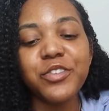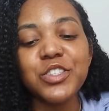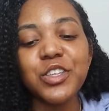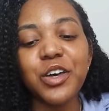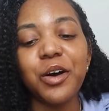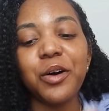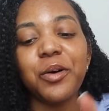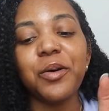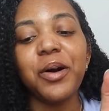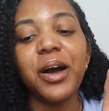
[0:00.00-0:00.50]

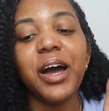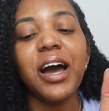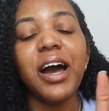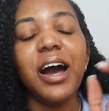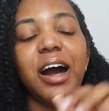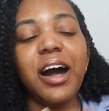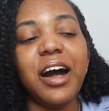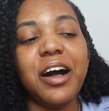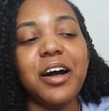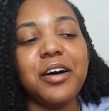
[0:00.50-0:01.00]
So
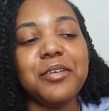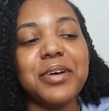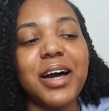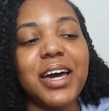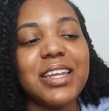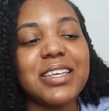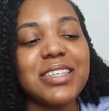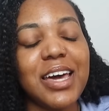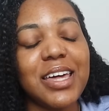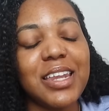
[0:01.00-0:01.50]
I
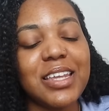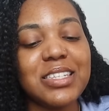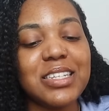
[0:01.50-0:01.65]
decided